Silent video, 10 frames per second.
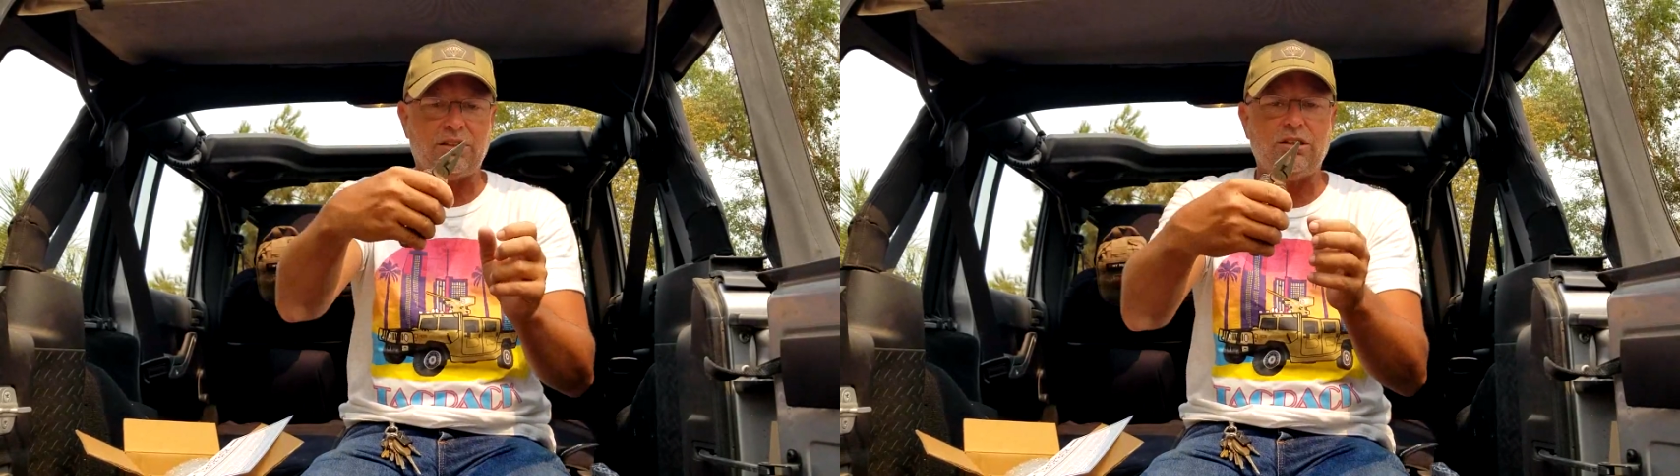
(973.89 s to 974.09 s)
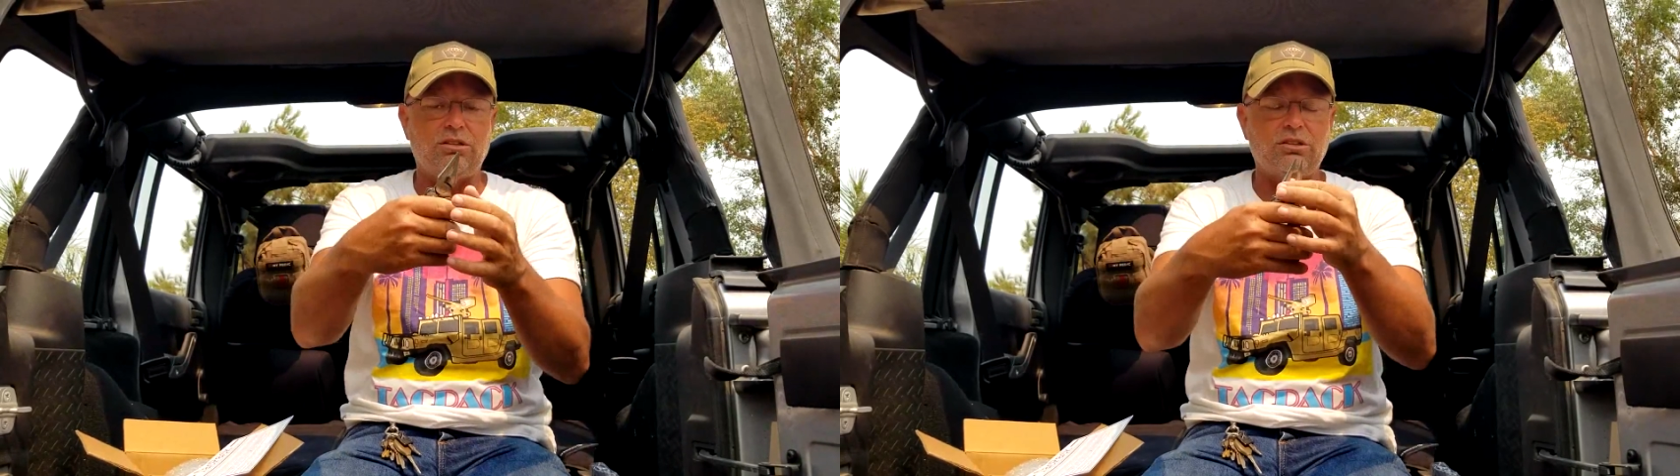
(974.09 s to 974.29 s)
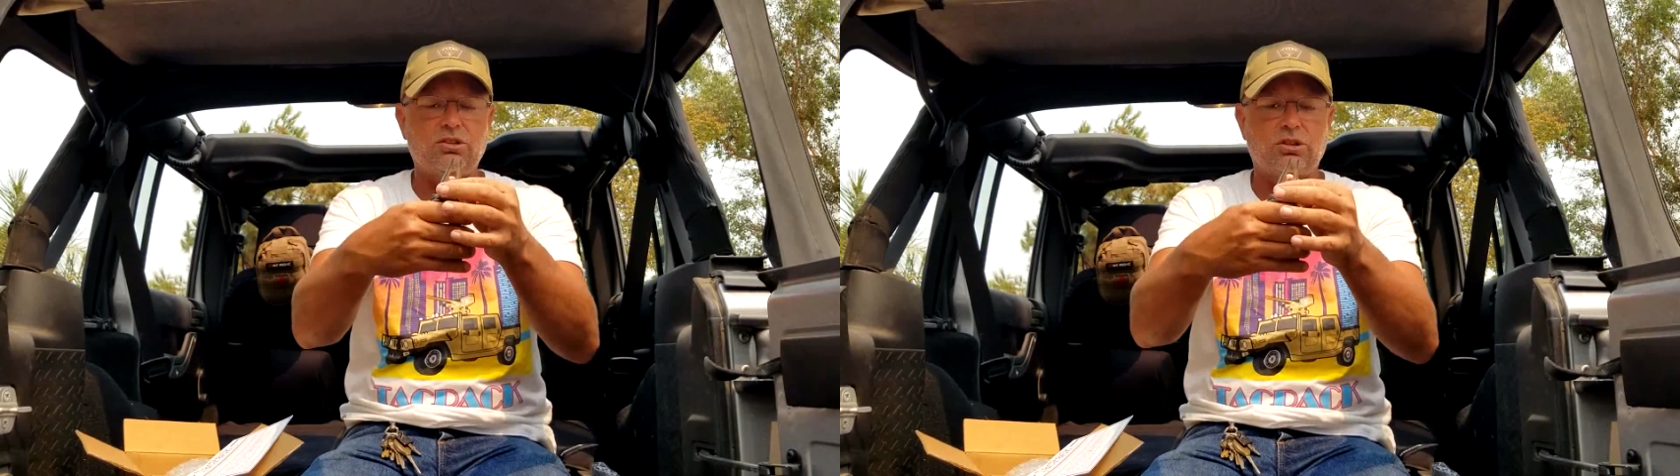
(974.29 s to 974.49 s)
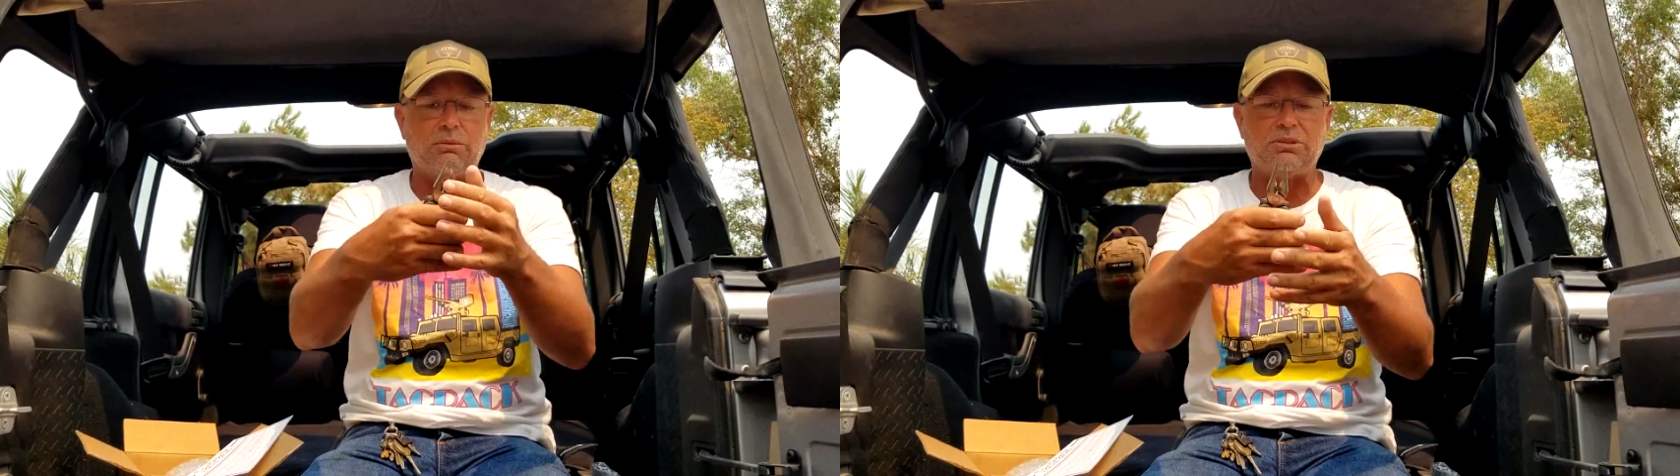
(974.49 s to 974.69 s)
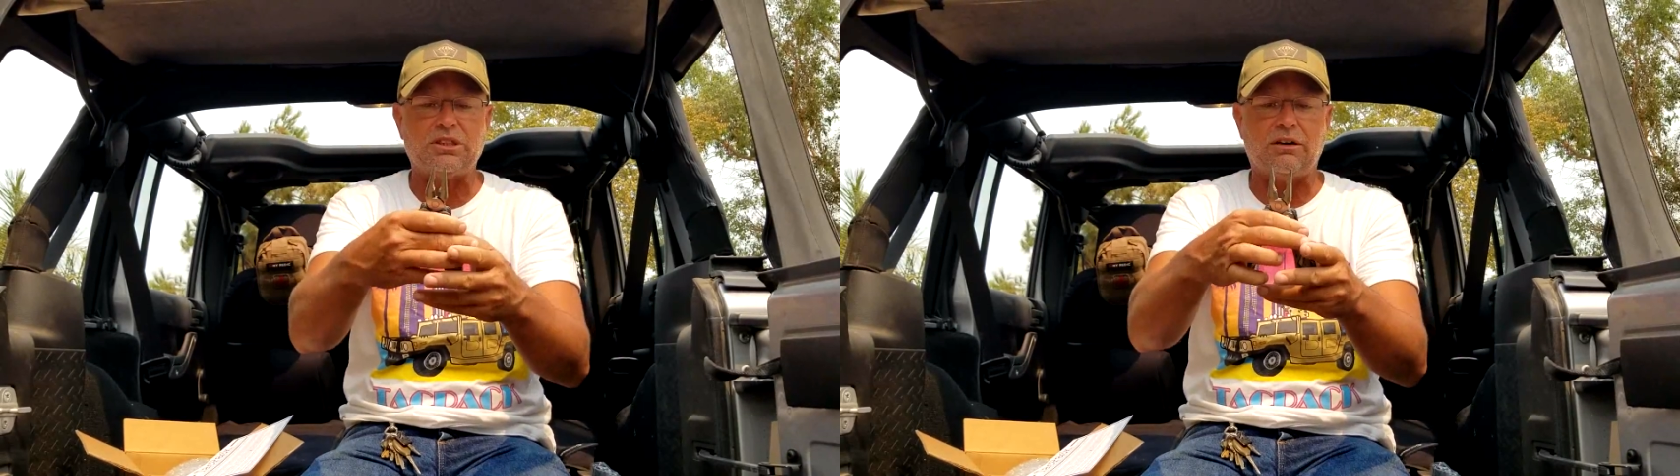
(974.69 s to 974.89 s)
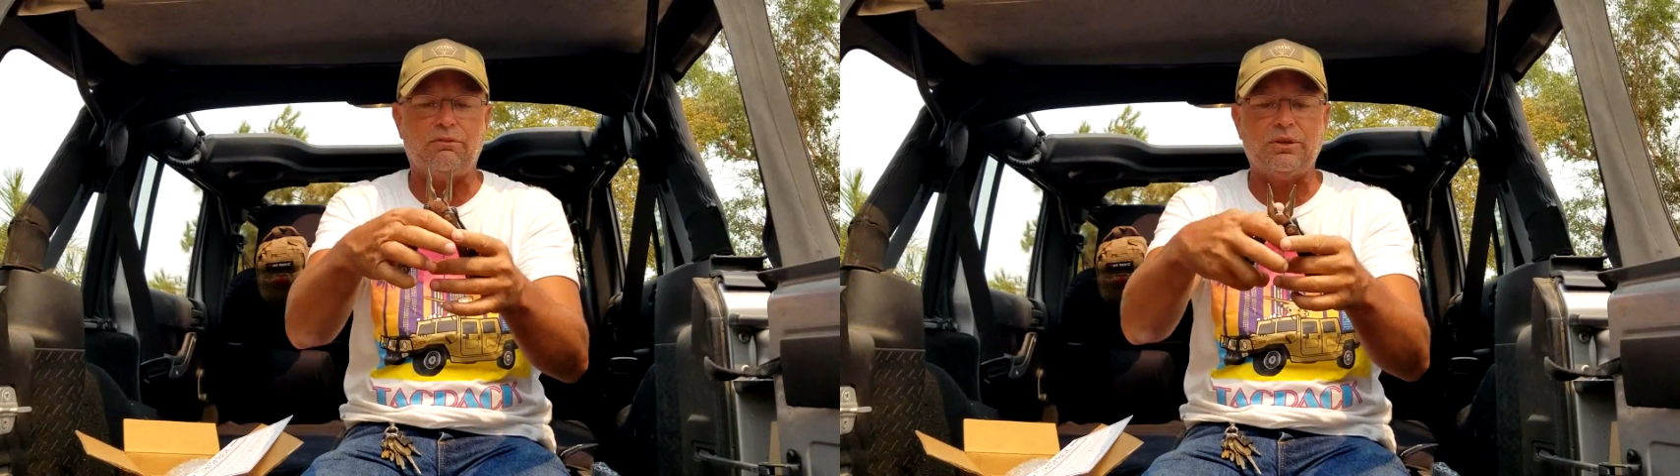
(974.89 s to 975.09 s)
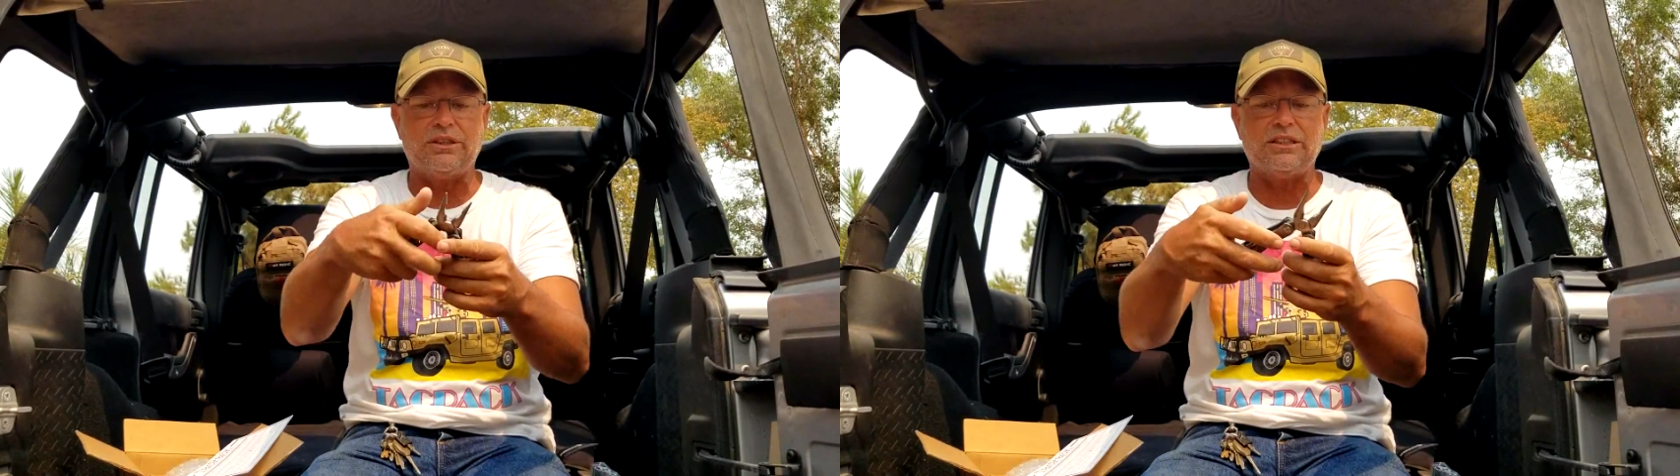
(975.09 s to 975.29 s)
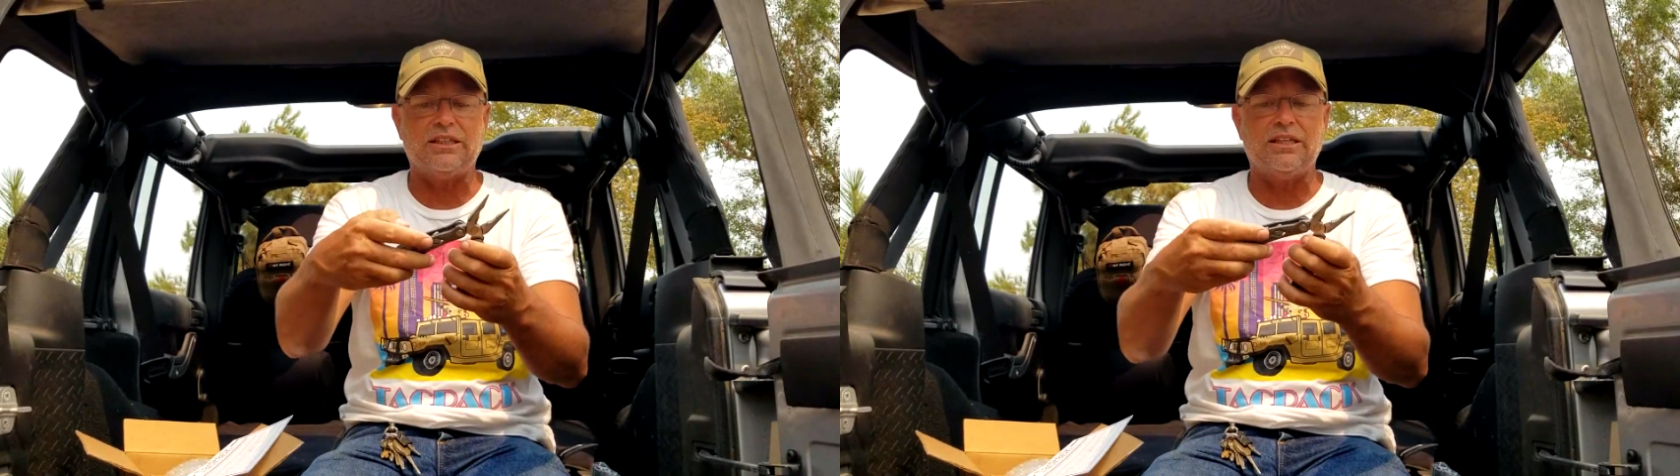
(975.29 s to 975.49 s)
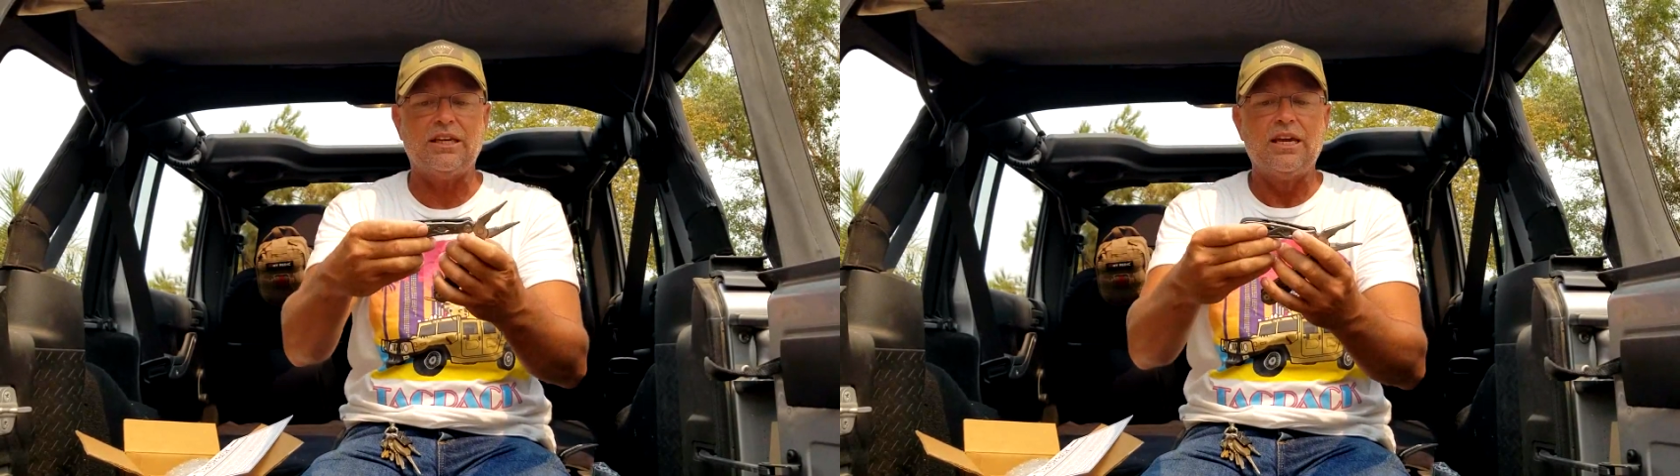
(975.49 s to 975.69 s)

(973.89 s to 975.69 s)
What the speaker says: you can grip stuff with it.